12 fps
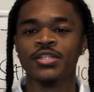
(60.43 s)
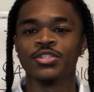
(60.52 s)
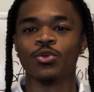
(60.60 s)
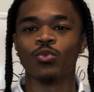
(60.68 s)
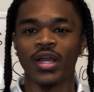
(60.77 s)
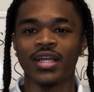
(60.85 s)

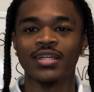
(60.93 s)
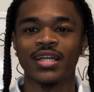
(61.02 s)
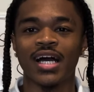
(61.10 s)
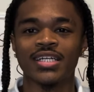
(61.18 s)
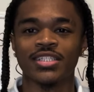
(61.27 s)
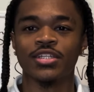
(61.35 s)
to
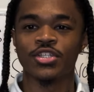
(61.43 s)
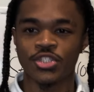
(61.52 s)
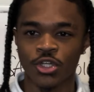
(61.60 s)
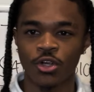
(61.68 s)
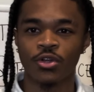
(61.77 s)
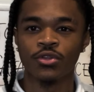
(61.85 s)
recognize and
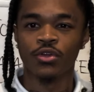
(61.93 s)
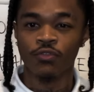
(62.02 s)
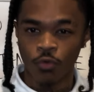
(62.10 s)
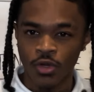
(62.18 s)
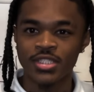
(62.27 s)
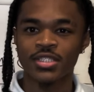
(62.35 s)
discern the
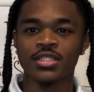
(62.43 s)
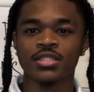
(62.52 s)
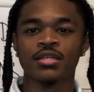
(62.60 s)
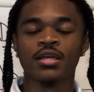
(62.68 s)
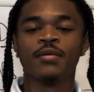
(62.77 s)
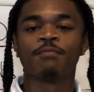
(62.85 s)
voices.
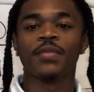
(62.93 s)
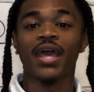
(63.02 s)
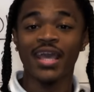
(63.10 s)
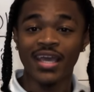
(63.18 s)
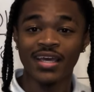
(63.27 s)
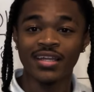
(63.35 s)

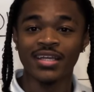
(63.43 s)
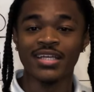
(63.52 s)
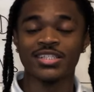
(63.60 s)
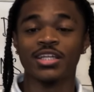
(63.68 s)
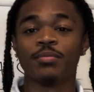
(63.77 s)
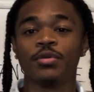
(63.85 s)
And it's
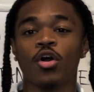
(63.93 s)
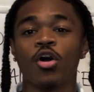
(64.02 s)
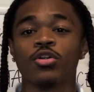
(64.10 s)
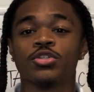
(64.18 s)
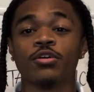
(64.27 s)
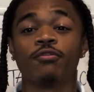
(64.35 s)
going to be
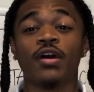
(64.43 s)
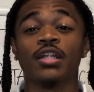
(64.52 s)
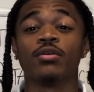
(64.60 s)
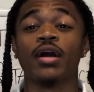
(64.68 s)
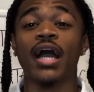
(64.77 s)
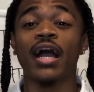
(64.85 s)
harder to
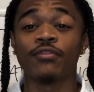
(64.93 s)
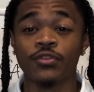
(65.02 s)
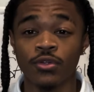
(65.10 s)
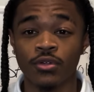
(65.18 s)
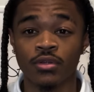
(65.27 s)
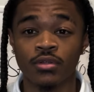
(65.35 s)
follow
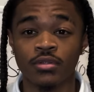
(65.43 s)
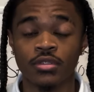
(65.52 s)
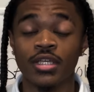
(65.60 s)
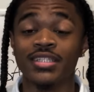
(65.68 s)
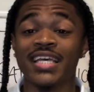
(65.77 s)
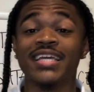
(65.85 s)
after
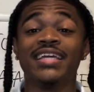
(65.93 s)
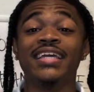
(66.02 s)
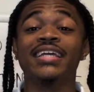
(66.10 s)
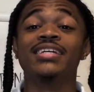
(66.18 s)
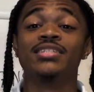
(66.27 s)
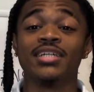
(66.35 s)
and take
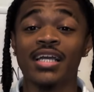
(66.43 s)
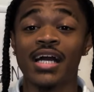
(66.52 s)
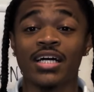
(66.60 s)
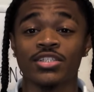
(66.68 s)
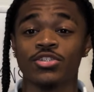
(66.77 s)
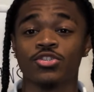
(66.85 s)
heed to
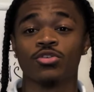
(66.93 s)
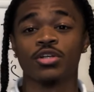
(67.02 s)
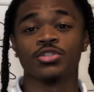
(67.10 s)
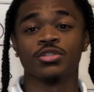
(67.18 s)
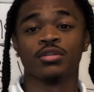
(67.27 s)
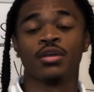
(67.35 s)
God's
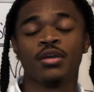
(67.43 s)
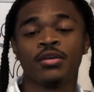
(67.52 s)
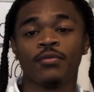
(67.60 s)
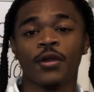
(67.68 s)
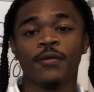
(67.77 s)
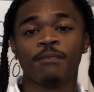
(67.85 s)
instruction,
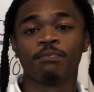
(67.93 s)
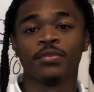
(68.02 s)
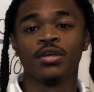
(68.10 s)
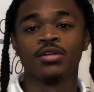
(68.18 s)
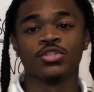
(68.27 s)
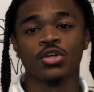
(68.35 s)
right?
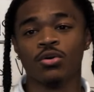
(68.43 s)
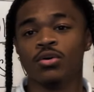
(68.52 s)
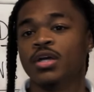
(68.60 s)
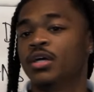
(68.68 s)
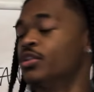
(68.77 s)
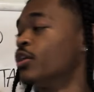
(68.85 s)
So
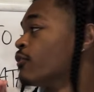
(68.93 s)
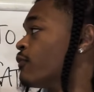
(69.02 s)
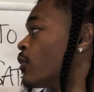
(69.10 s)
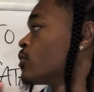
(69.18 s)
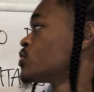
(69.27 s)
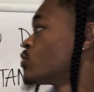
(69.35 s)
the first